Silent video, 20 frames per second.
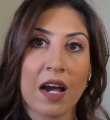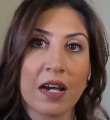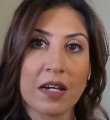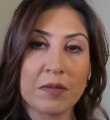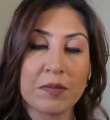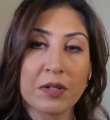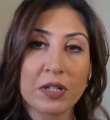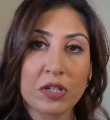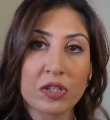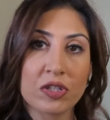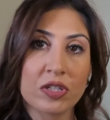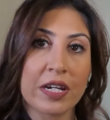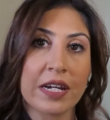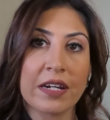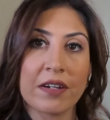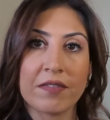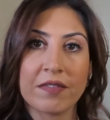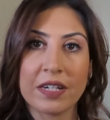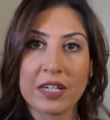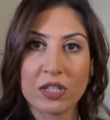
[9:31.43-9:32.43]

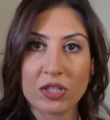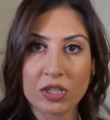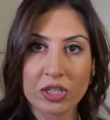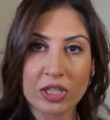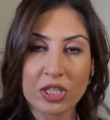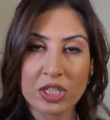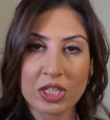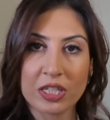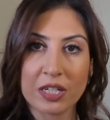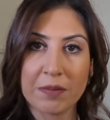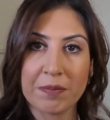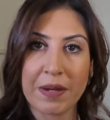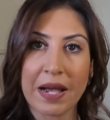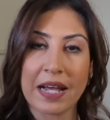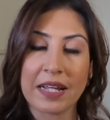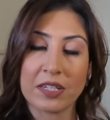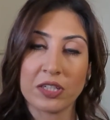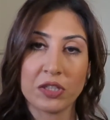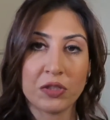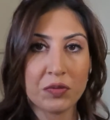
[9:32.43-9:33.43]
administrative internship
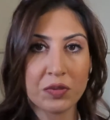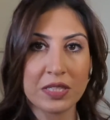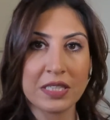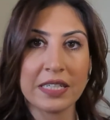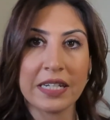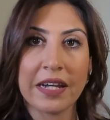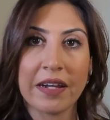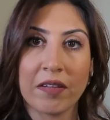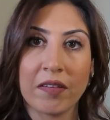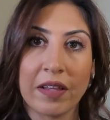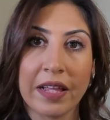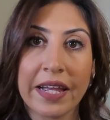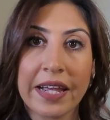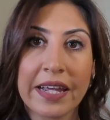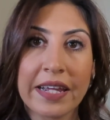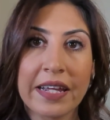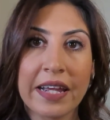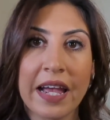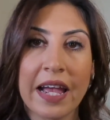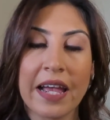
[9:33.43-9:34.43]
at
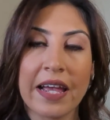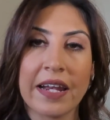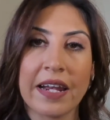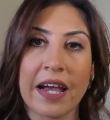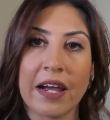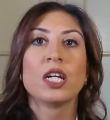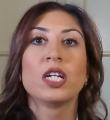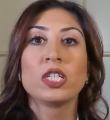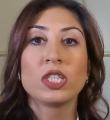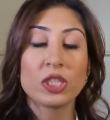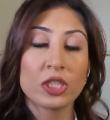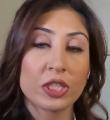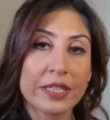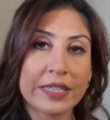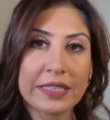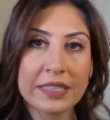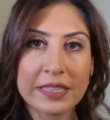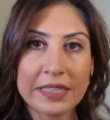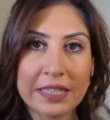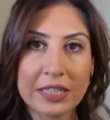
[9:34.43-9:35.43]
UCLA, and
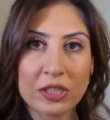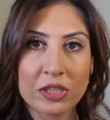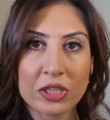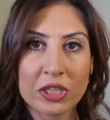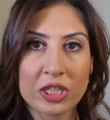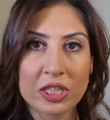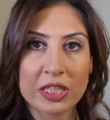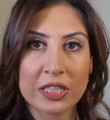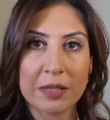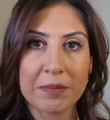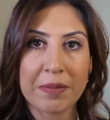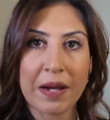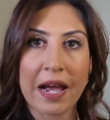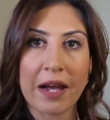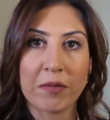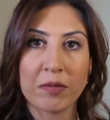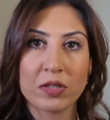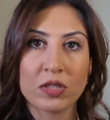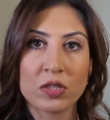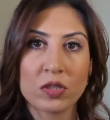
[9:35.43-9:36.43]
during the internship,
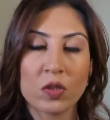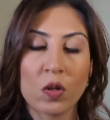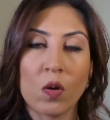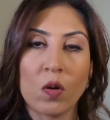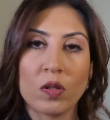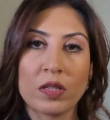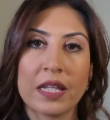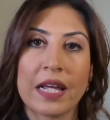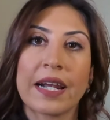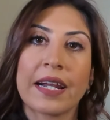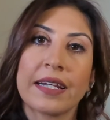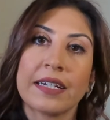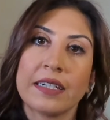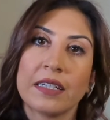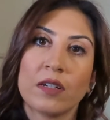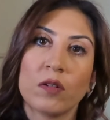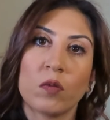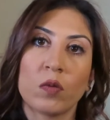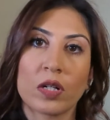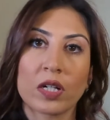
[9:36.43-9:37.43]
I was told that I
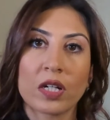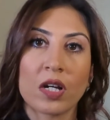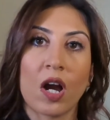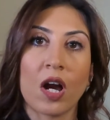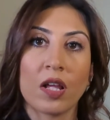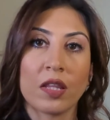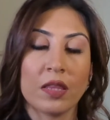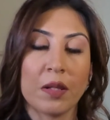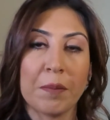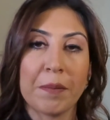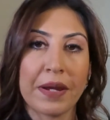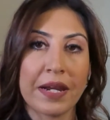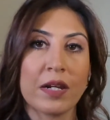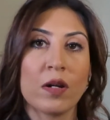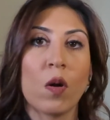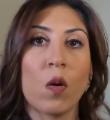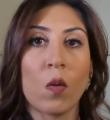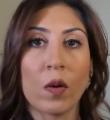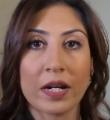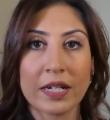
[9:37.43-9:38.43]
need to work on the main
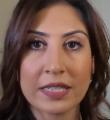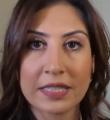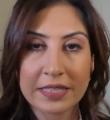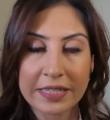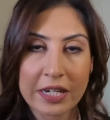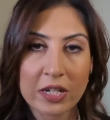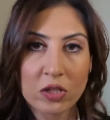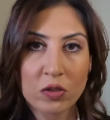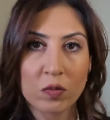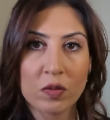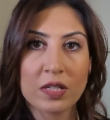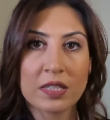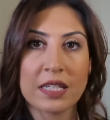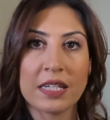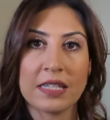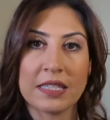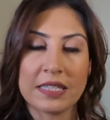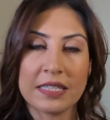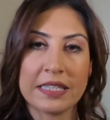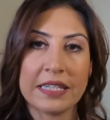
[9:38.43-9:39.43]
OR schedules
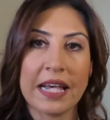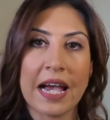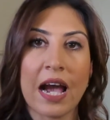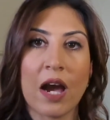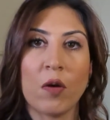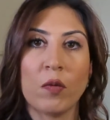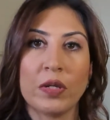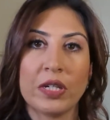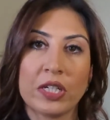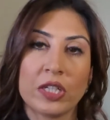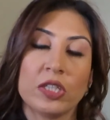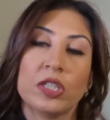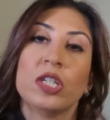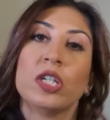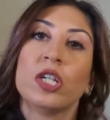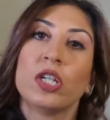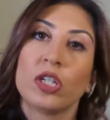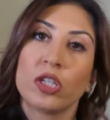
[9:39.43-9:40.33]
and see how we could